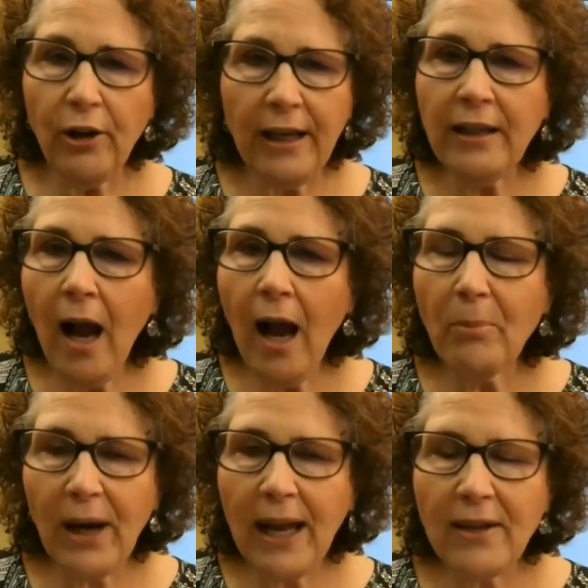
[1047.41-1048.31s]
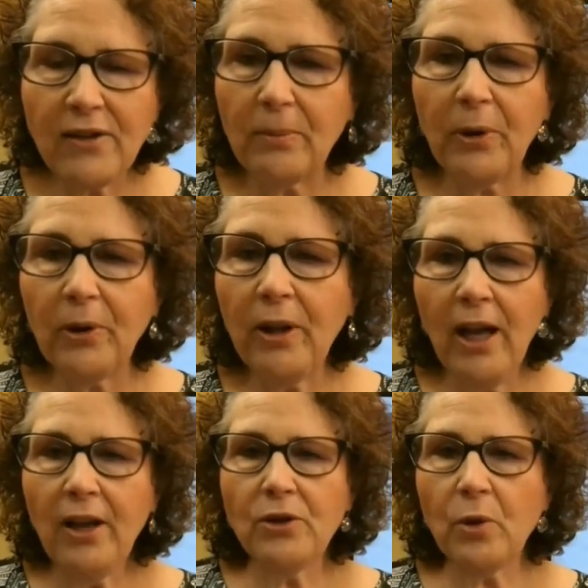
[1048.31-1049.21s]
incomprehensible
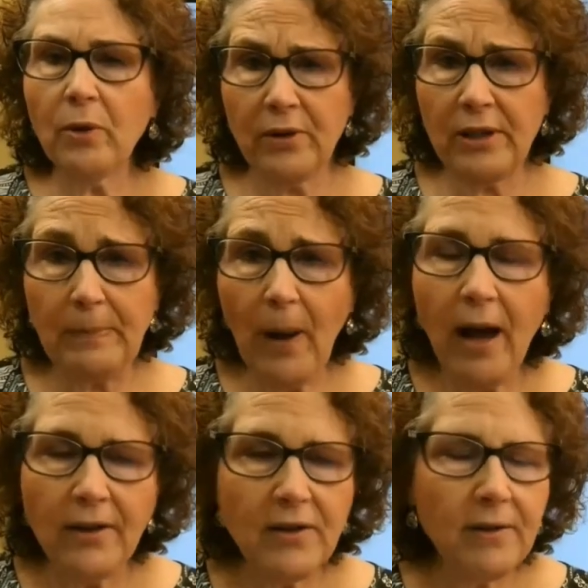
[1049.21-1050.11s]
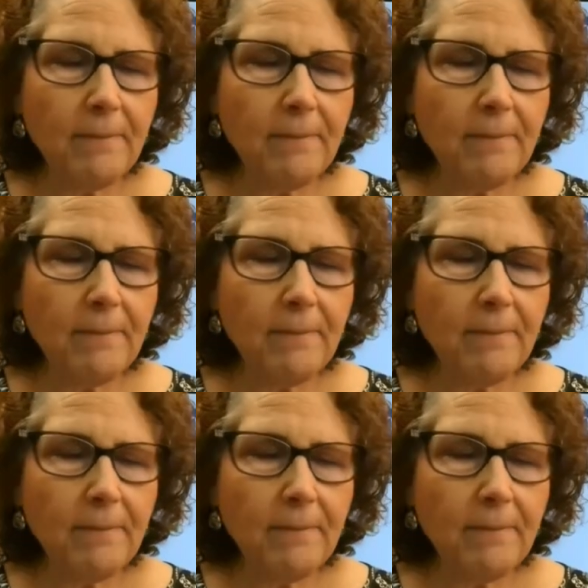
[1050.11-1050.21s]
sort of response.